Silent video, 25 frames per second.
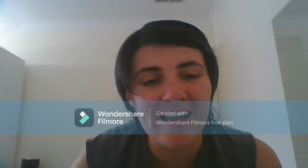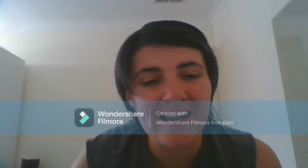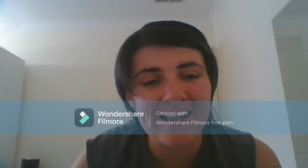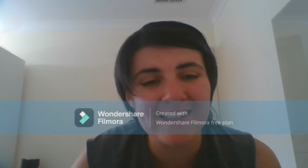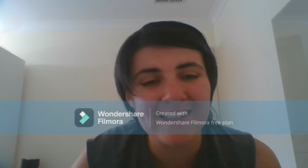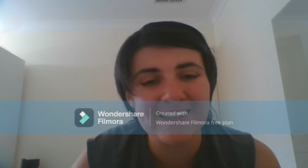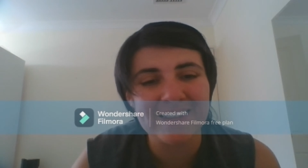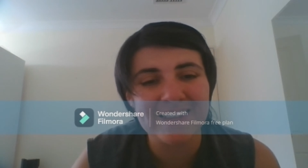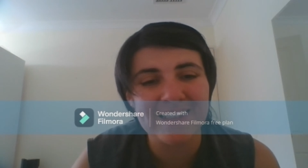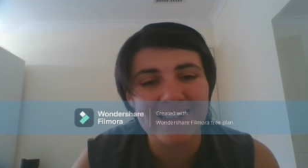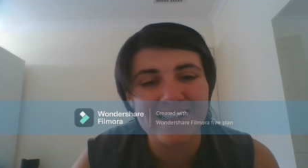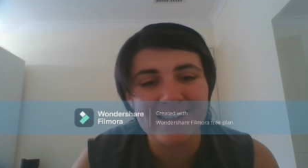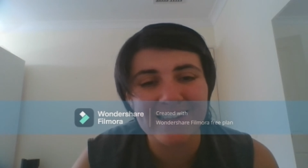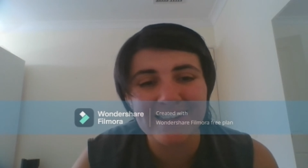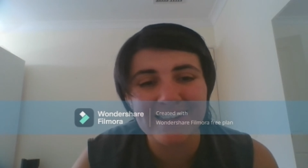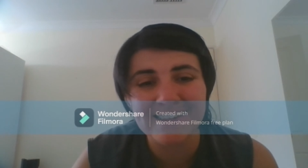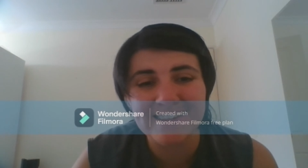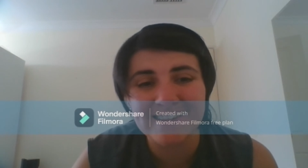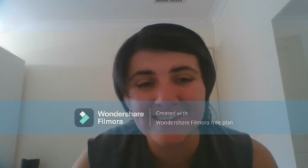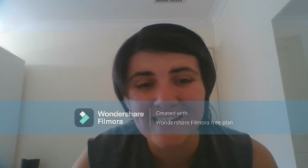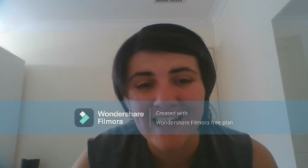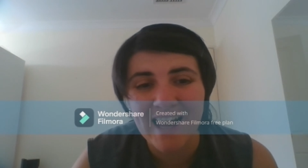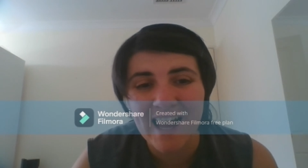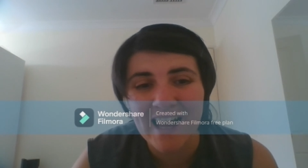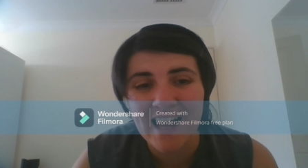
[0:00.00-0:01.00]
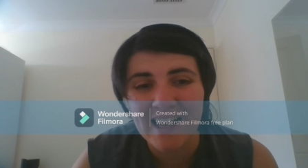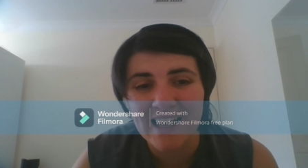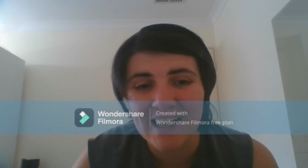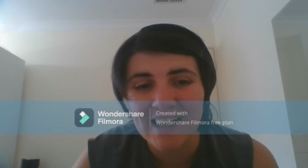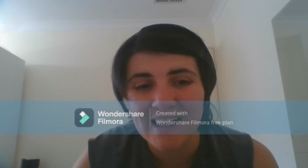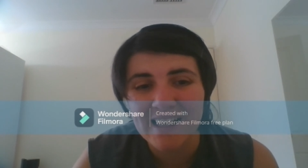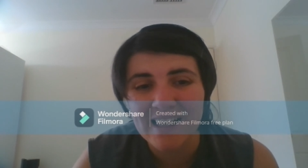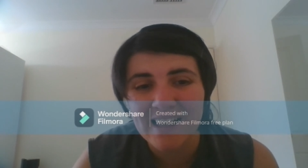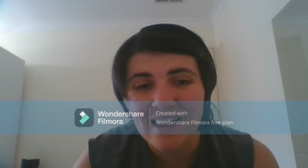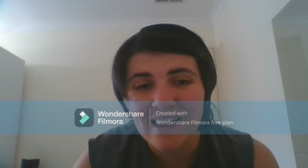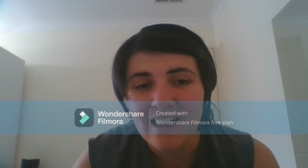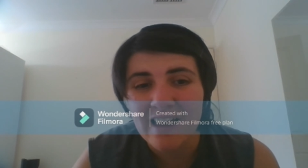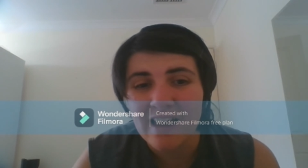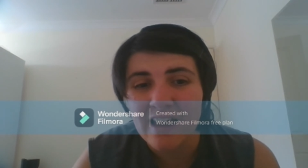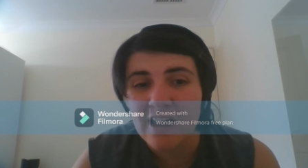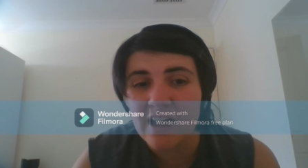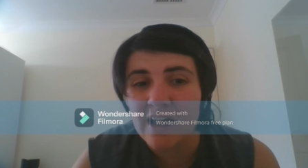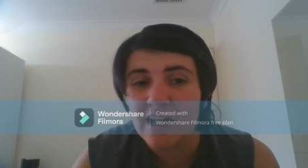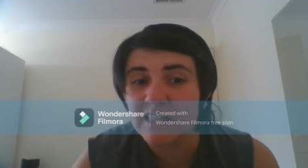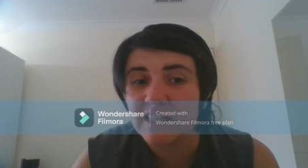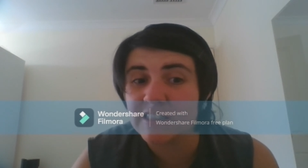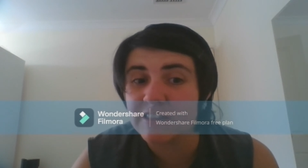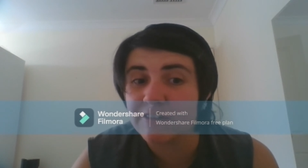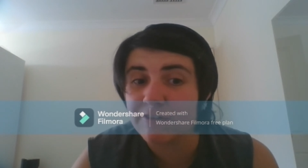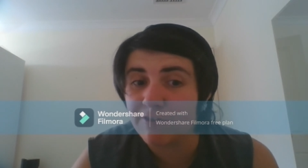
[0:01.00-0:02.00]
eat in a day
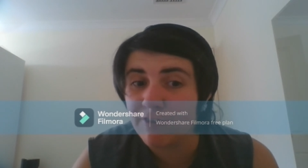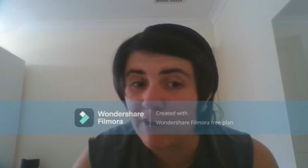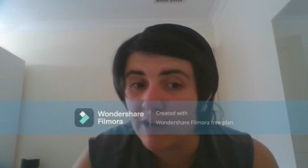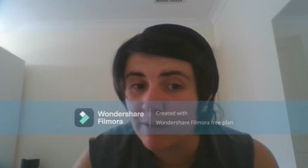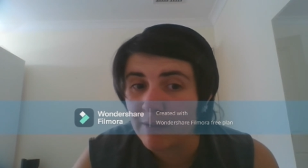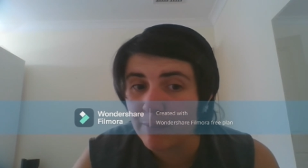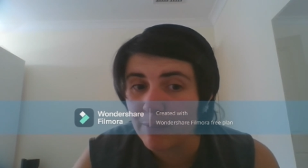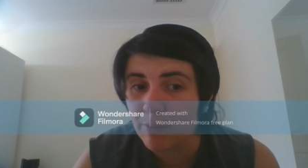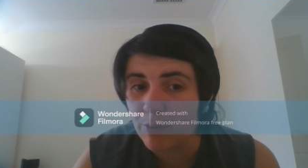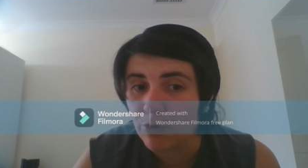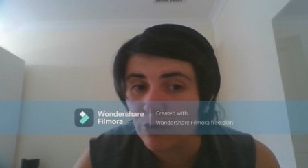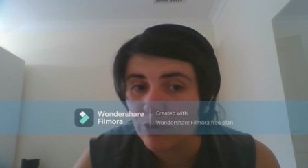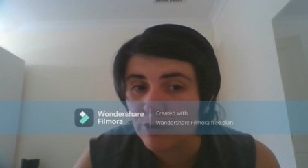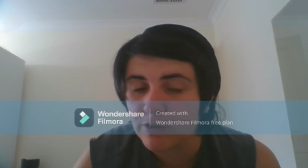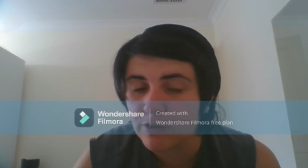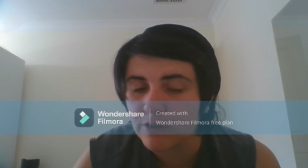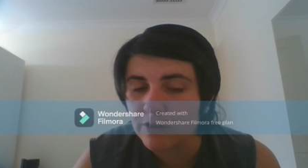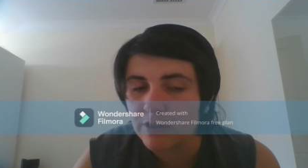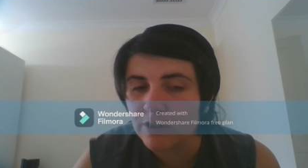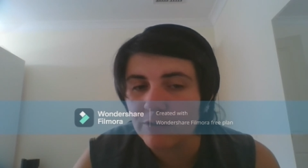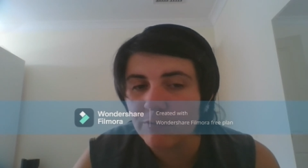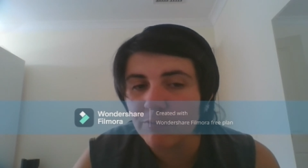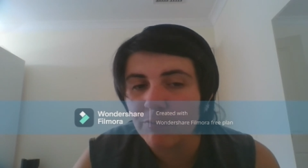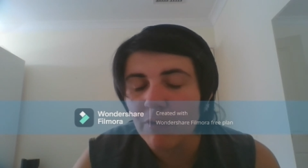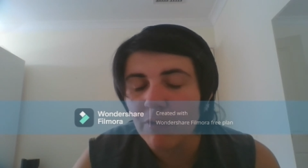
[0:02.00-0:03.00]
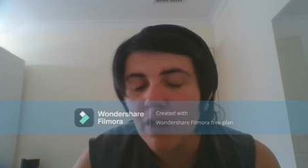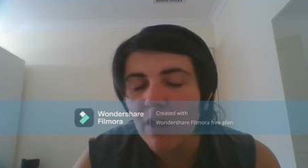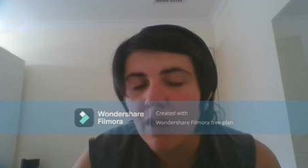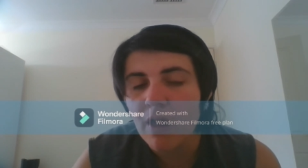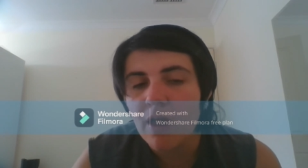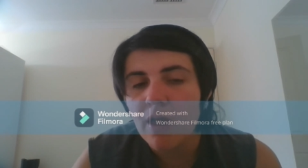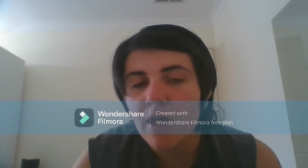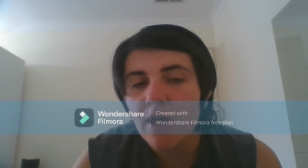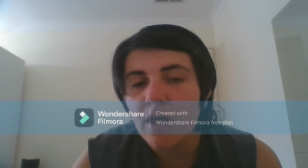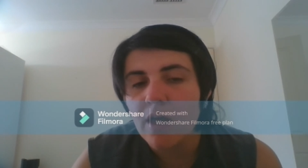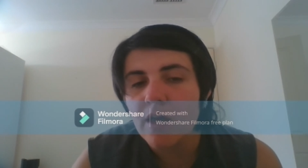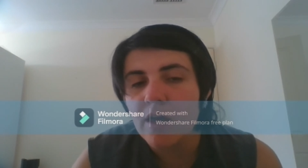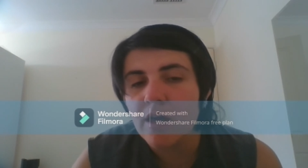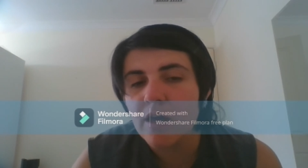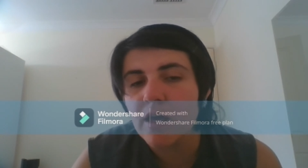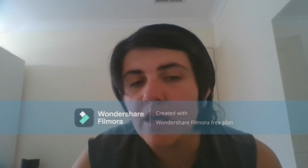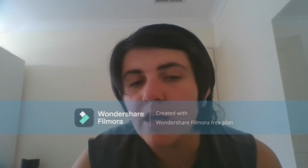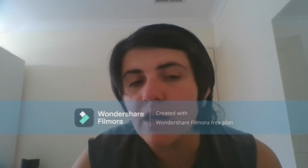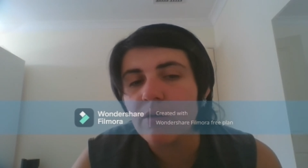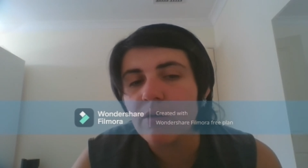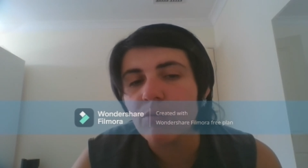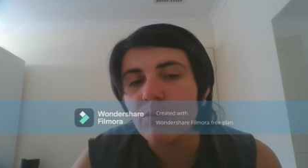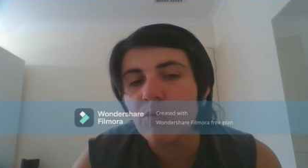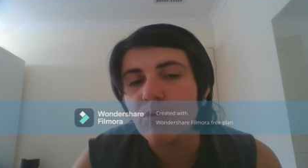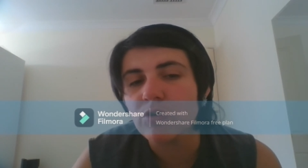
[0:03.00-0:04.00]
as a fat person
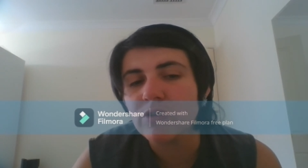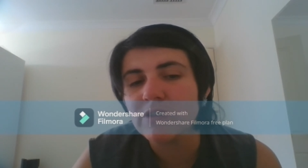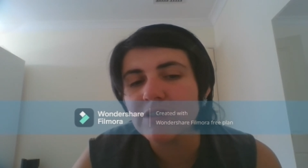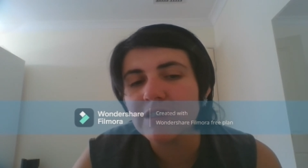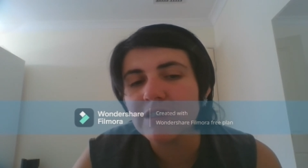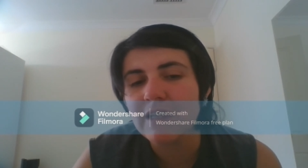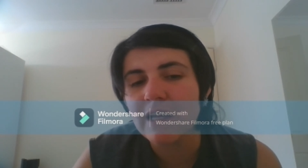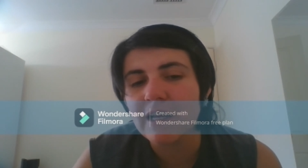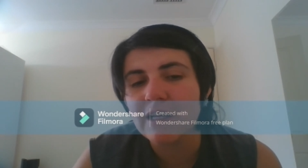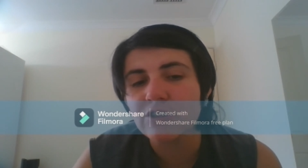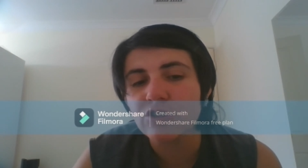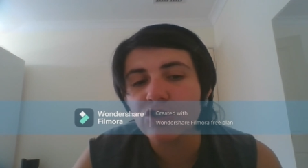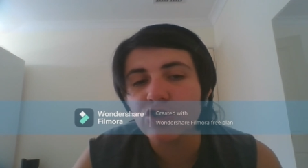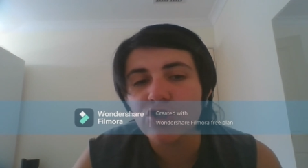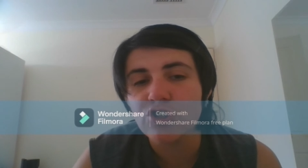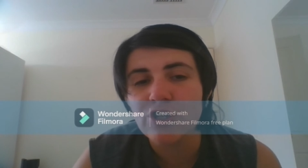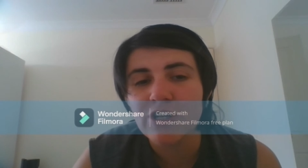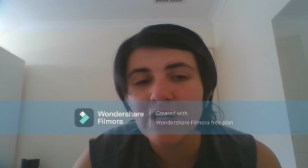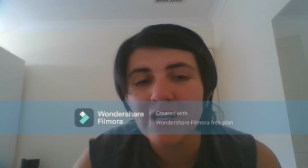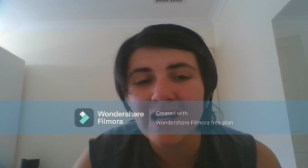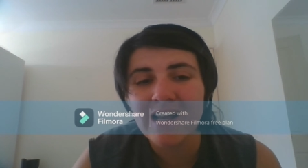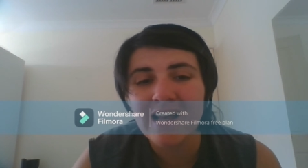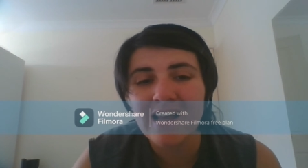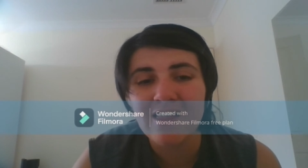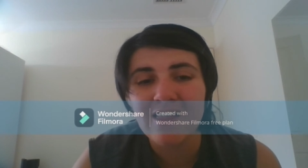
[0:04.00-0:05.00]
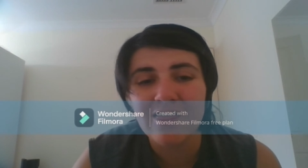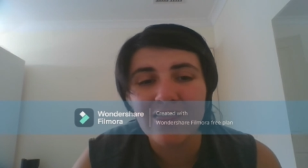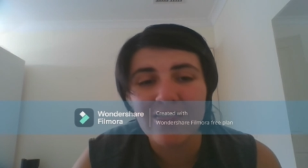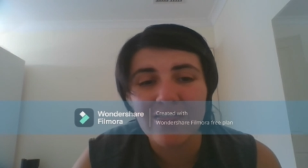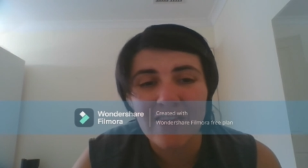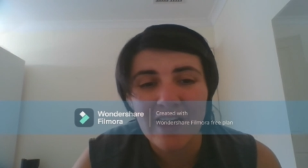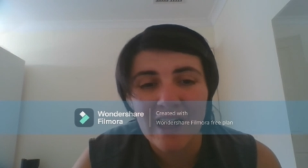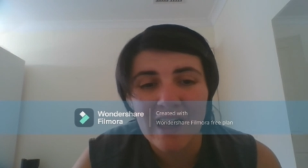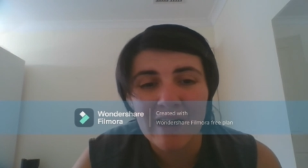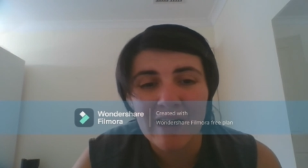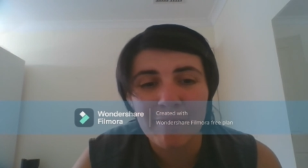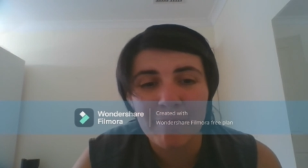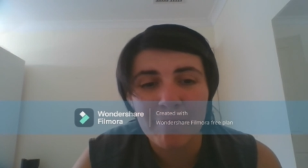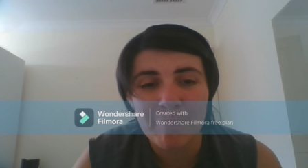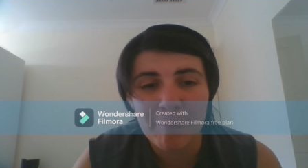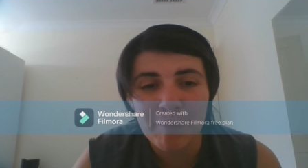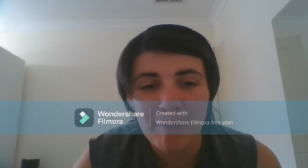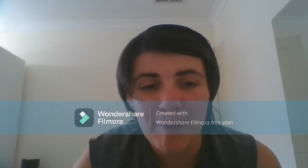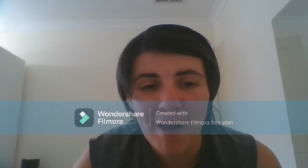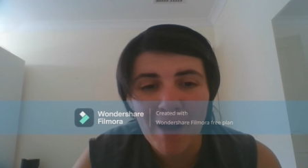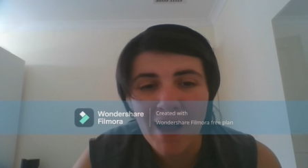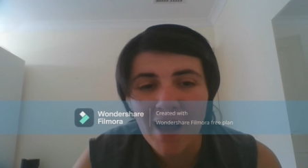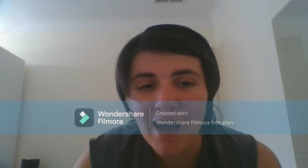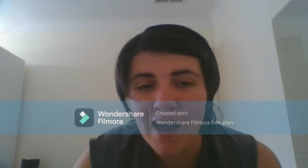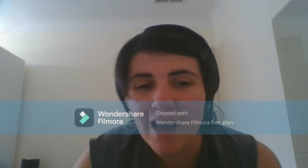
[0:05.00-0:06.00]
it wasn't actually that
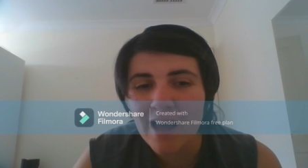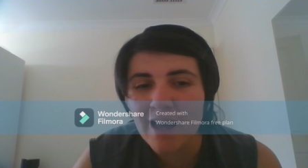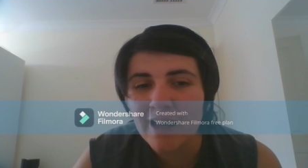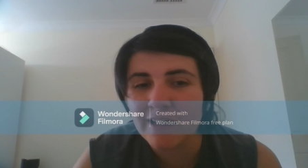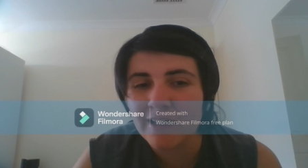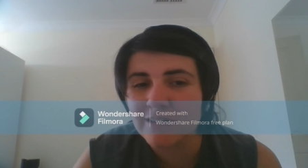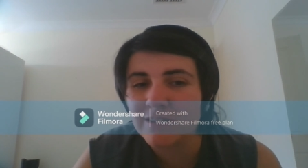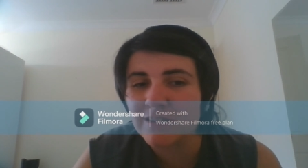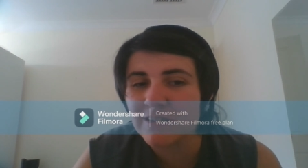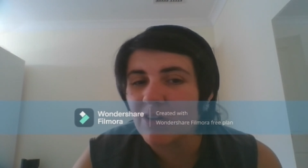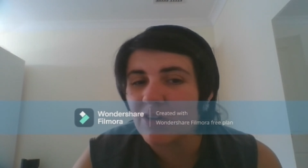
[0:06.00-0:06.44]
bad.